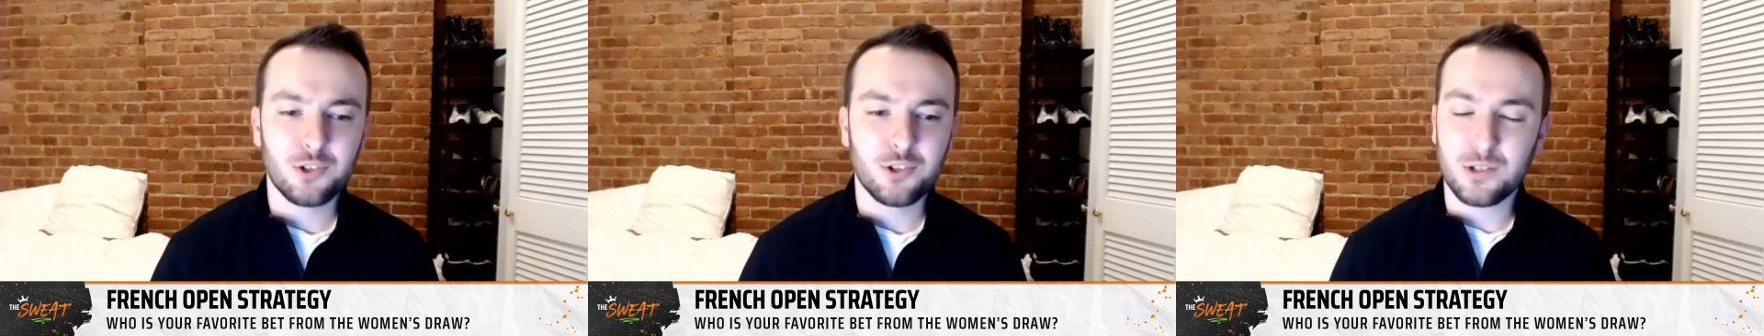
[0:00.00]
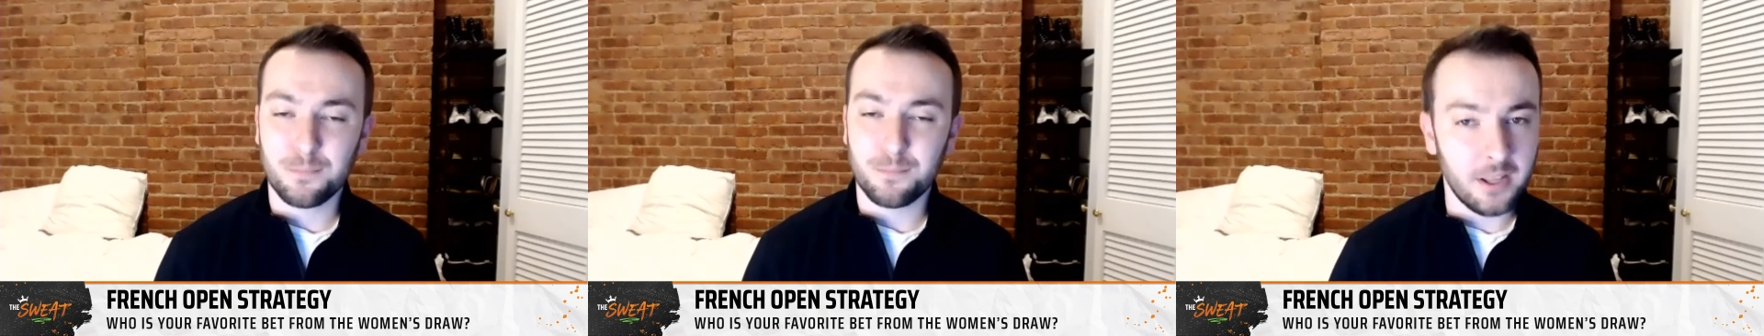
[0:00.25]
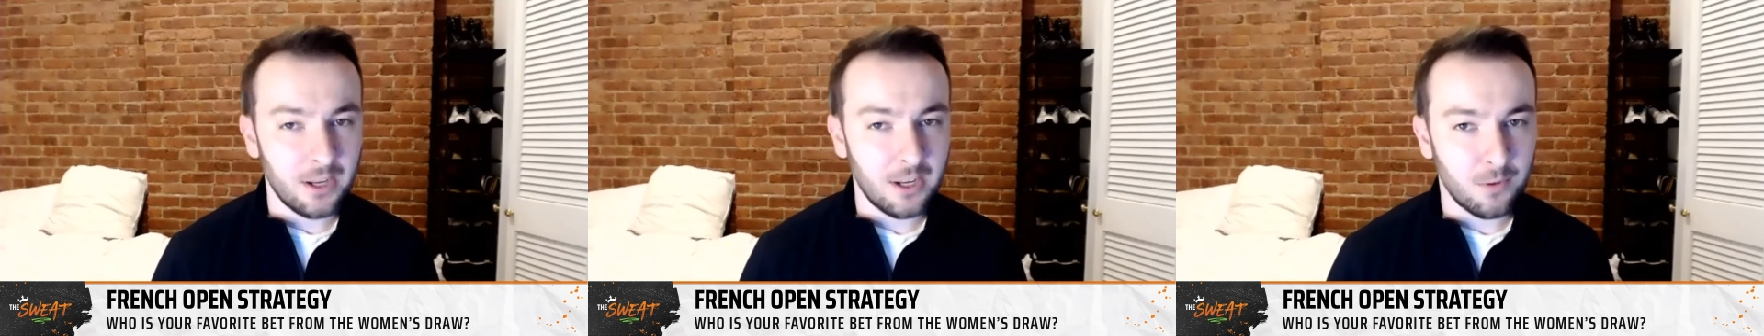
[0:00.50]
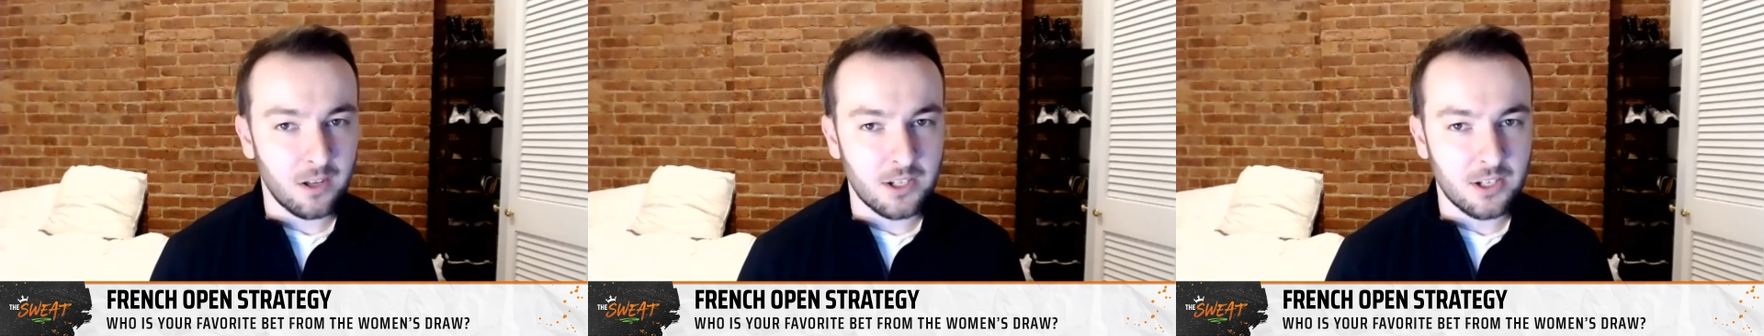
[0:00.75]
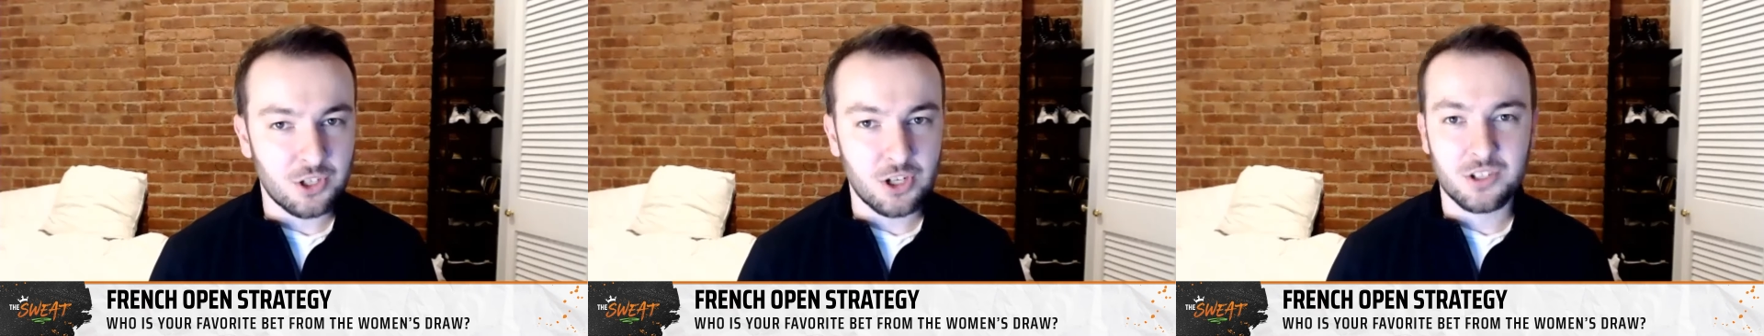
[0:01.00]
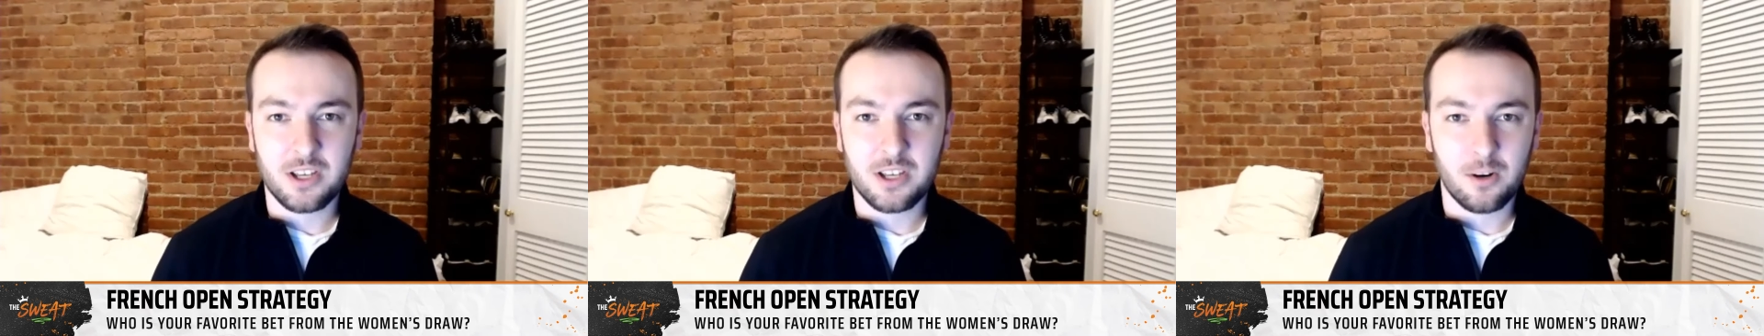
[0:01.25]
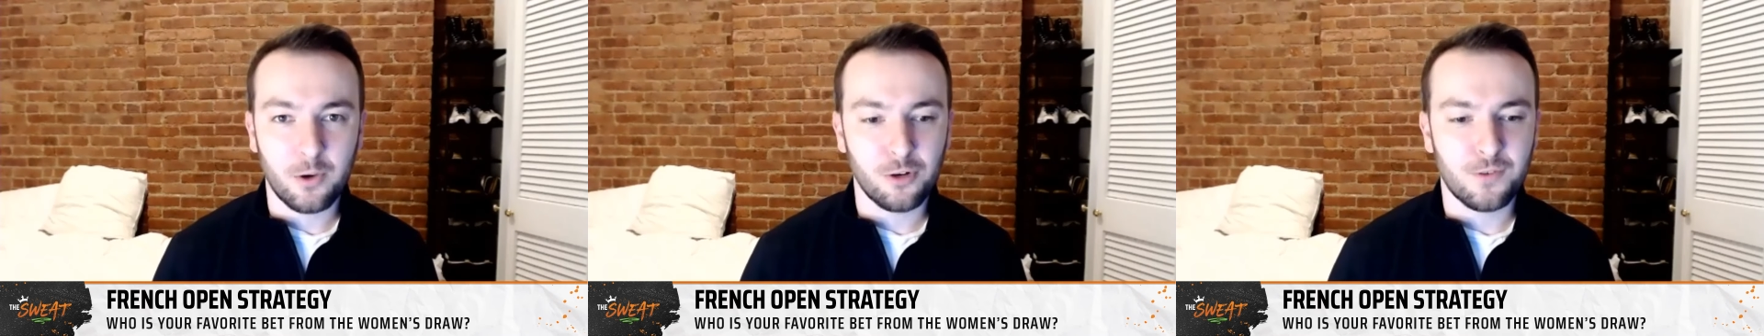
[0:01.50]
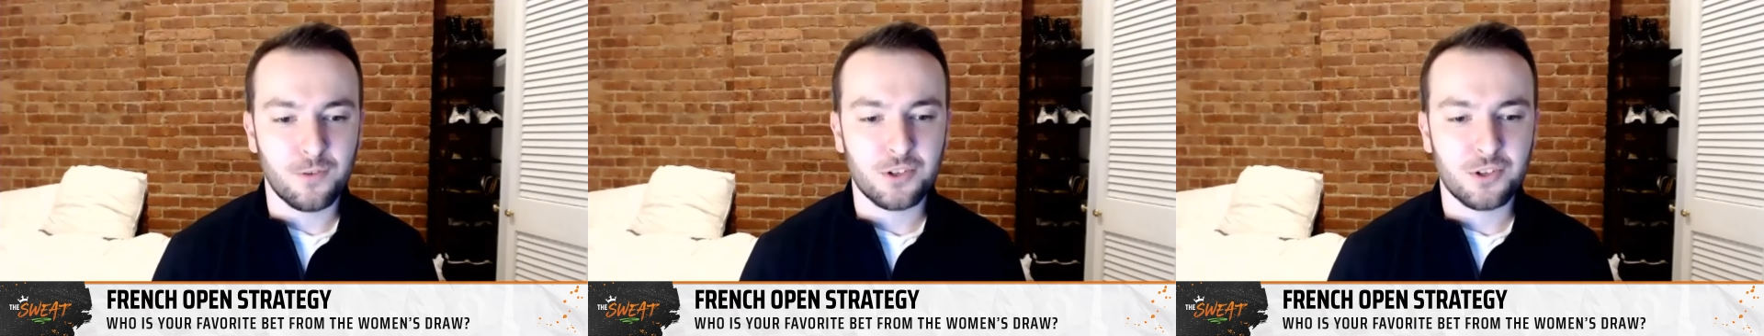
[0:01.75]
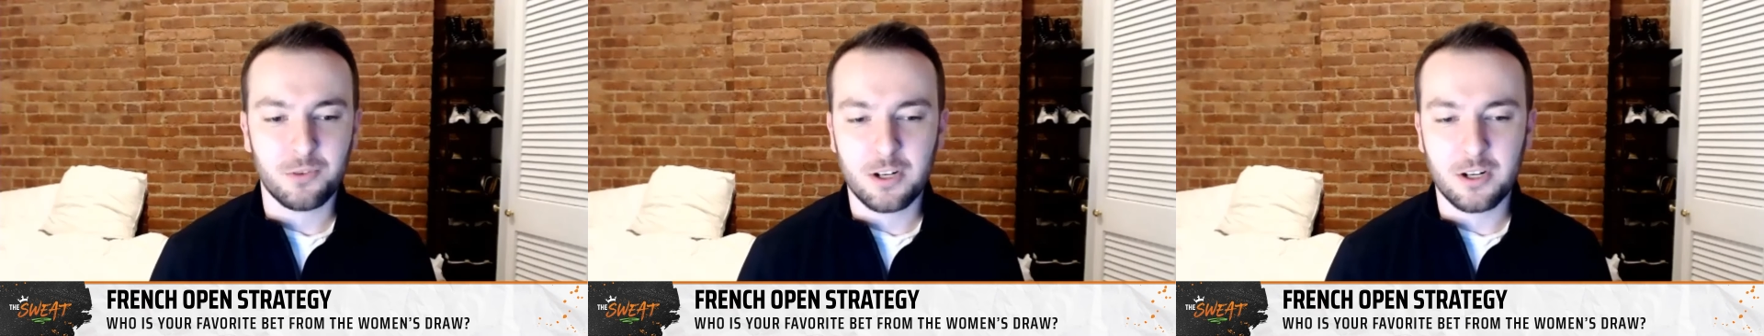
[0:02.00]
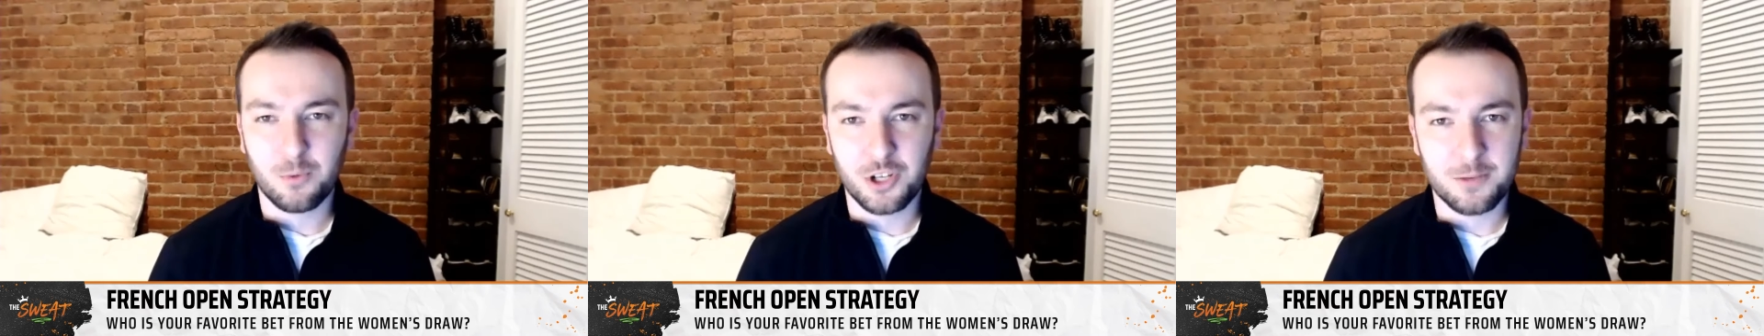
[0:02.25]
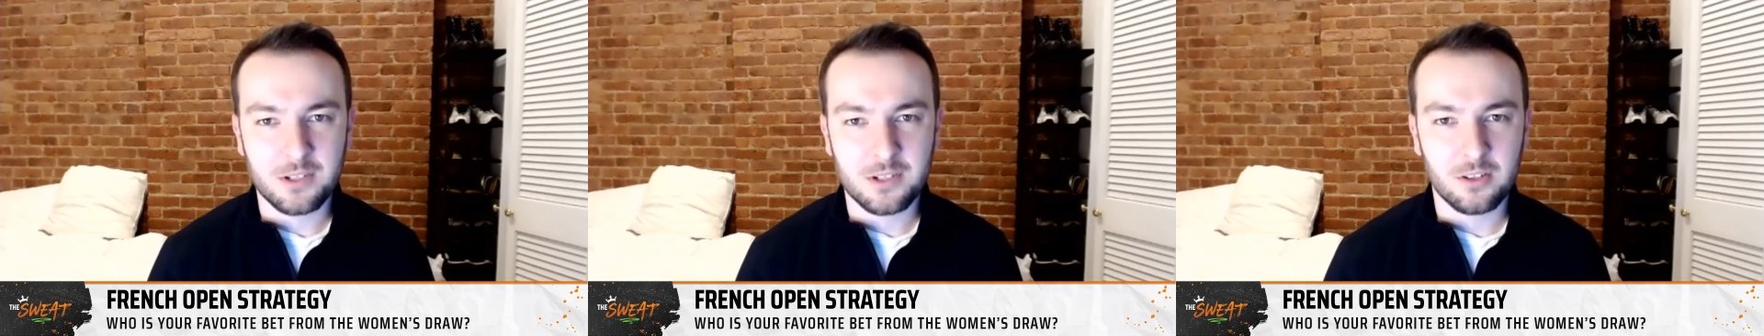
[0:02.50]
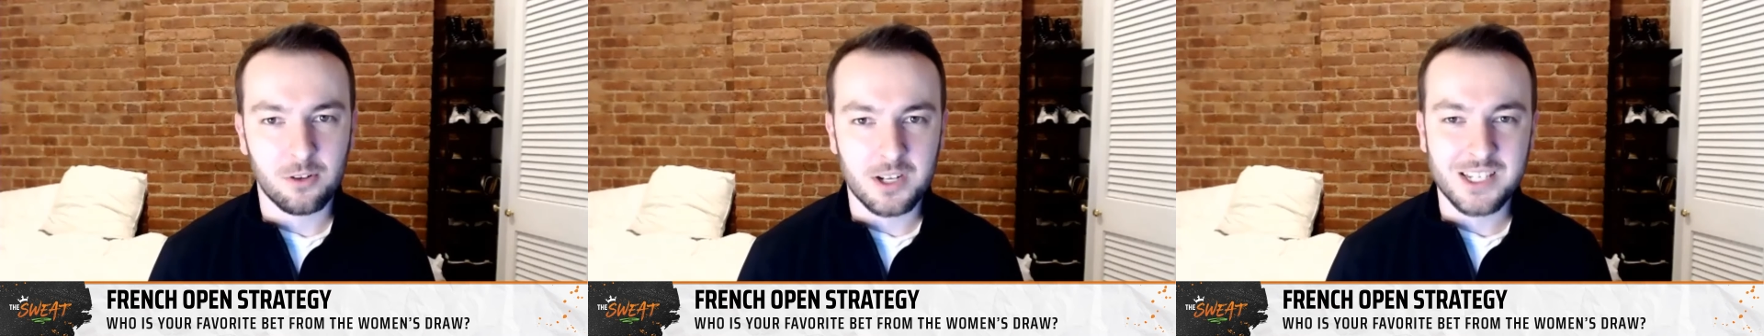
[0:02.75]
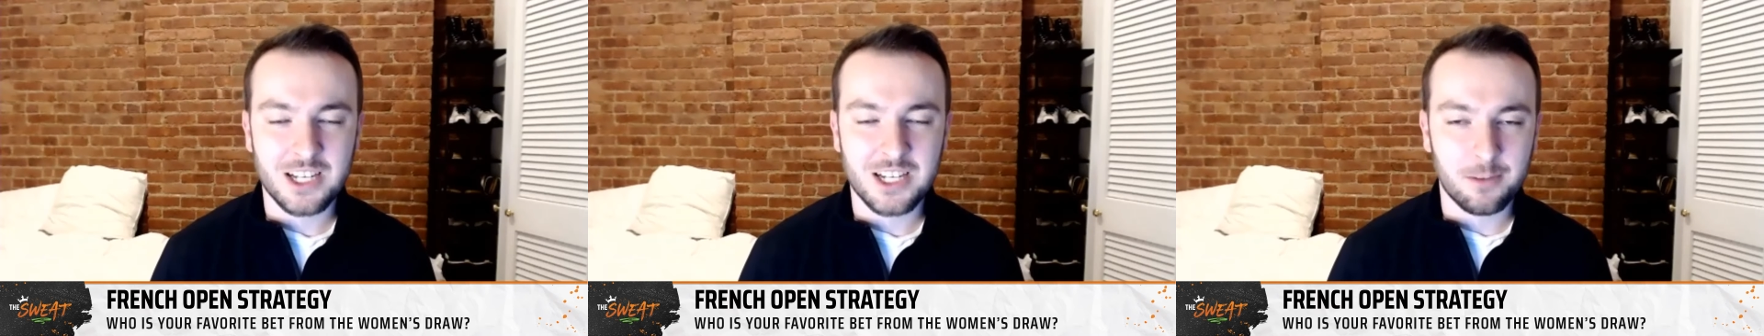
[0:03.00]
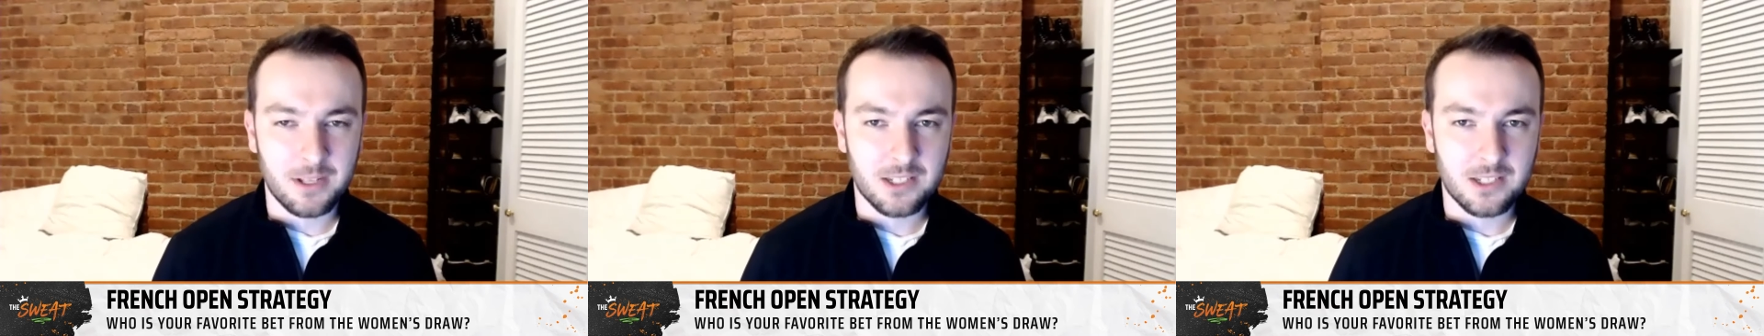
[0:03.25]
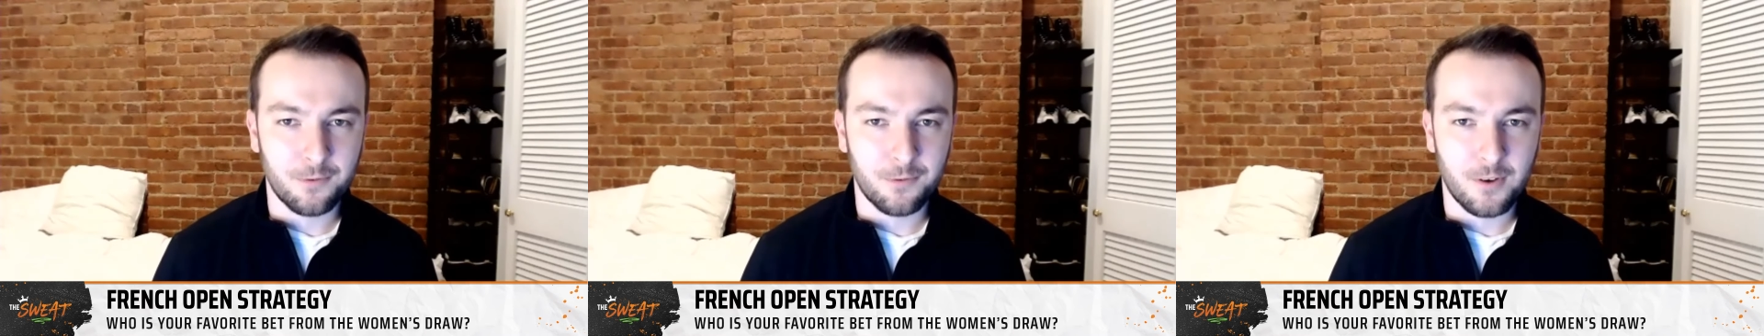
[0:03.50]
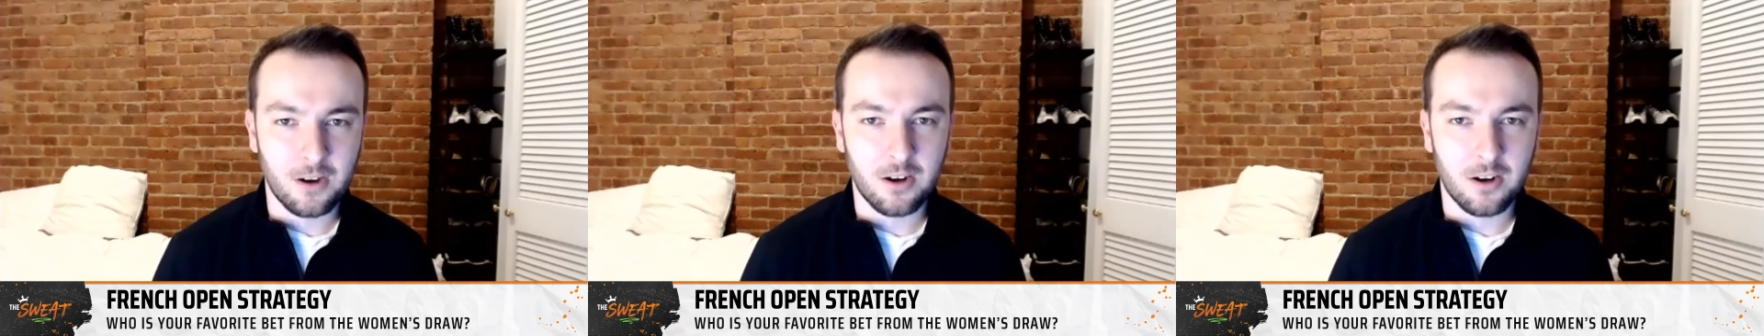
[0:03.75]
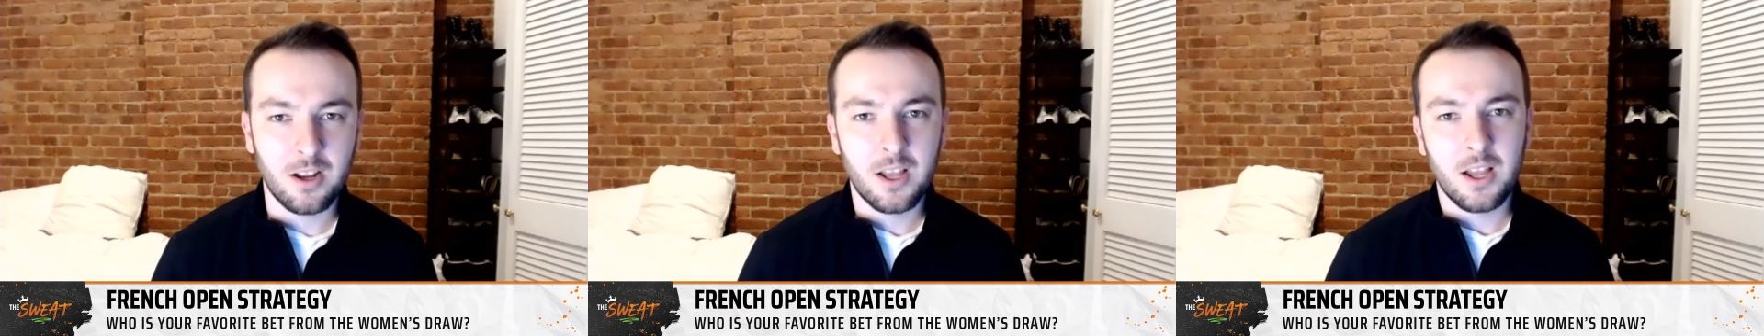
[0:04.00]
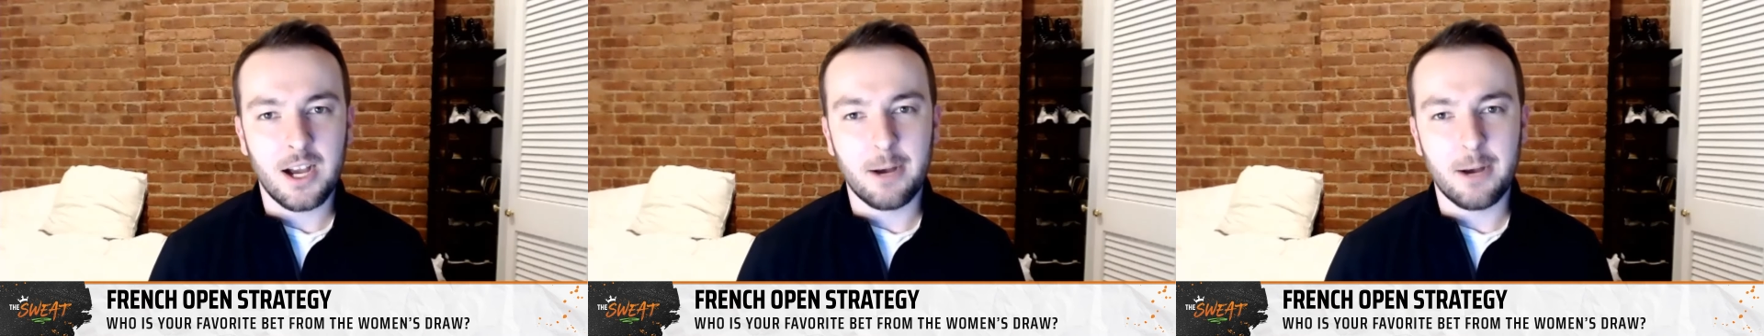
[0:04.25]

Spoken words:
She's been playing well this year. She's got a win over Serena Williams and Laura Sigemann so far.